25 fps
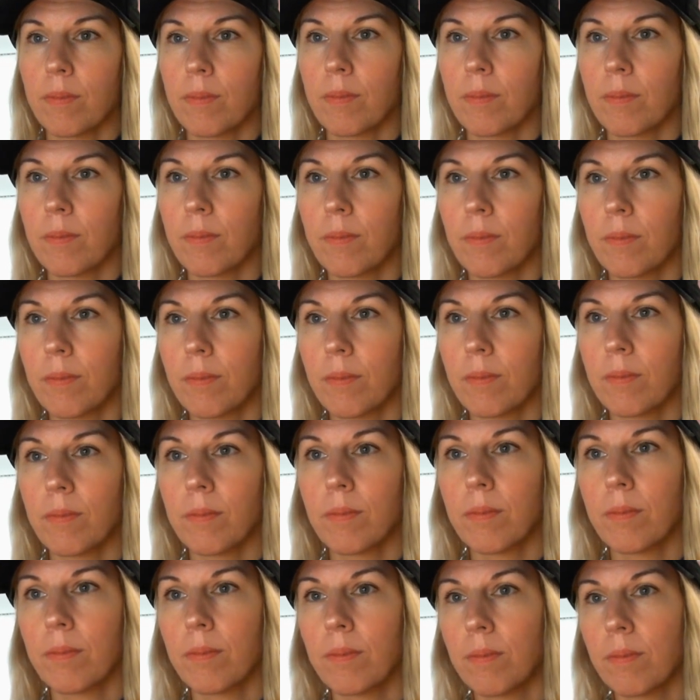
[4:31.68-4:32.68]

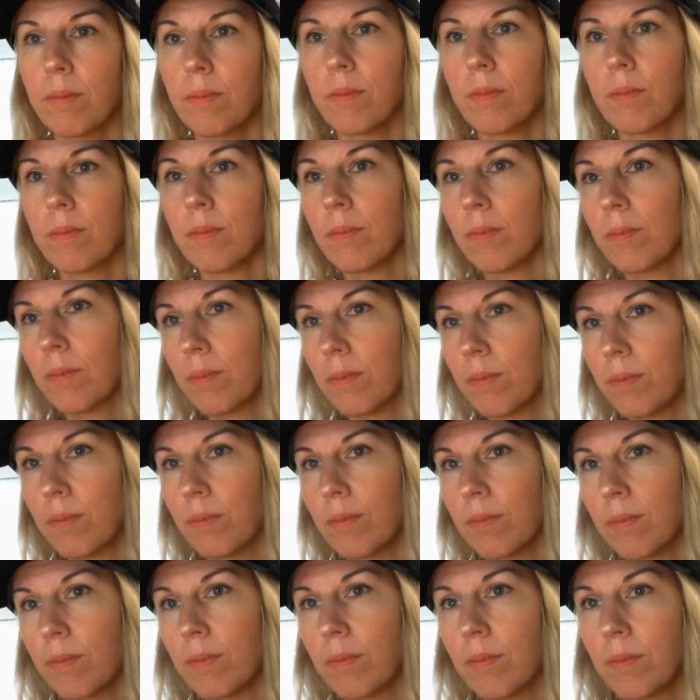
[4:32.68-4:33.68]

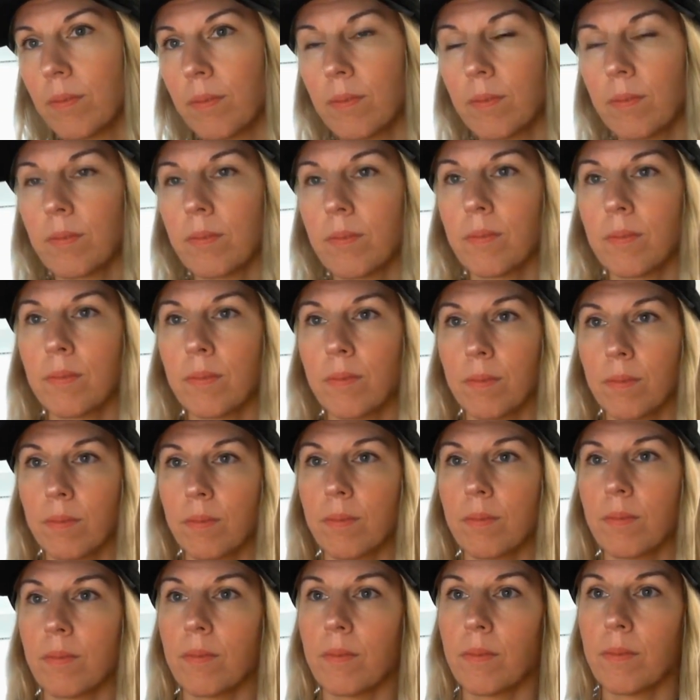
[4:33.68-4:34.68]

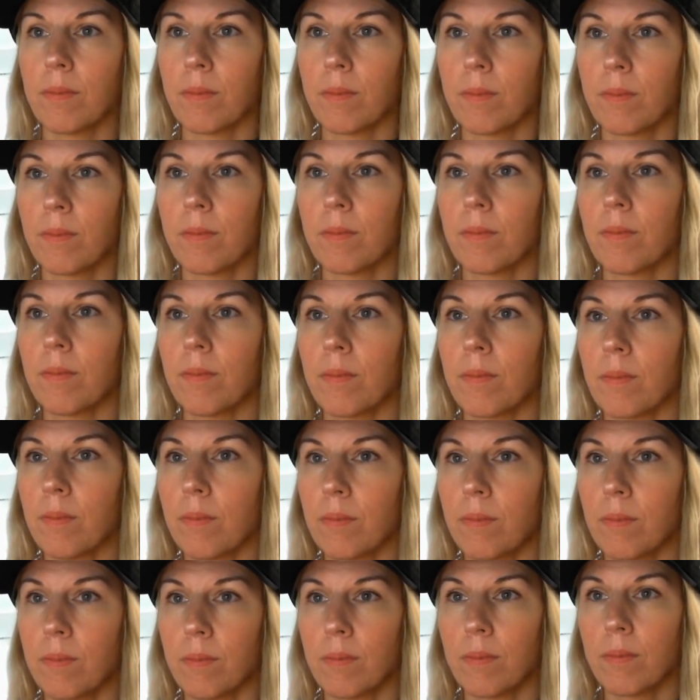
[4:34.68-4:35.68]

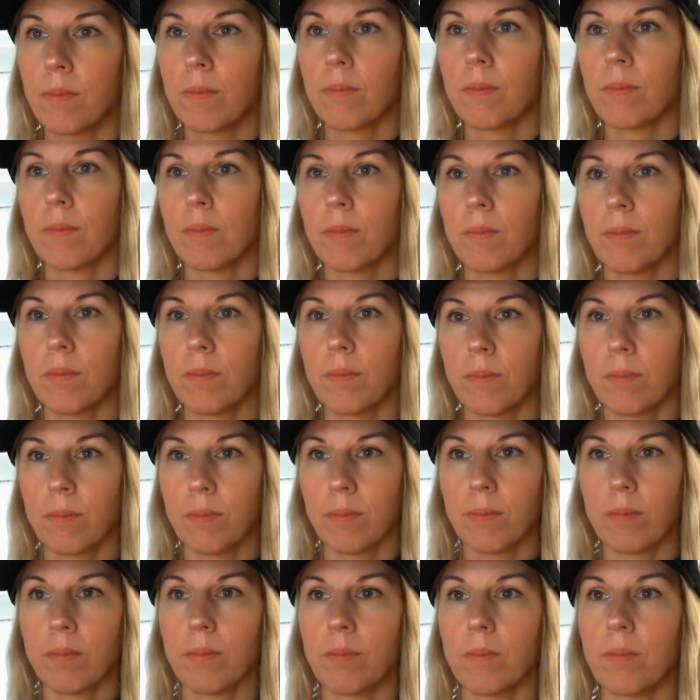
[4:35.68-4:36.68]

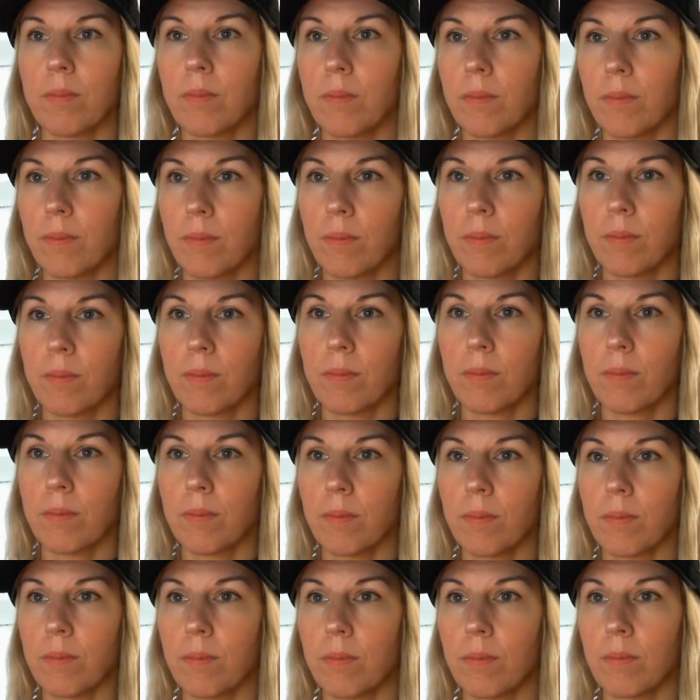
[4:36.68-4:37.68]

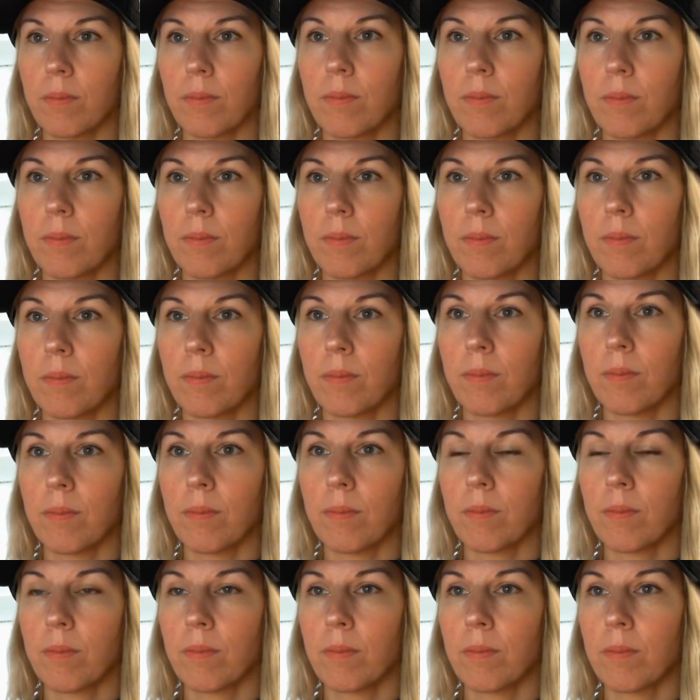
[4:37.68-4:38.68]

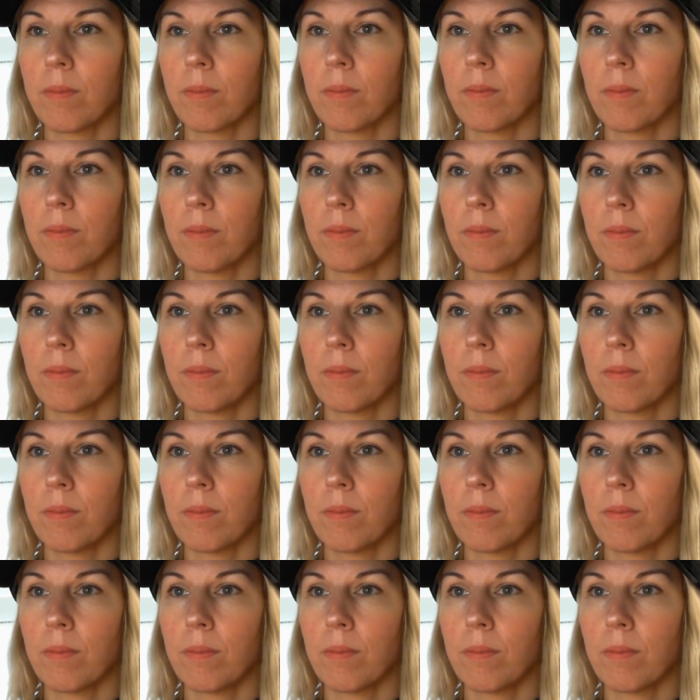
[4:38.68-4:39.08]
[no speech]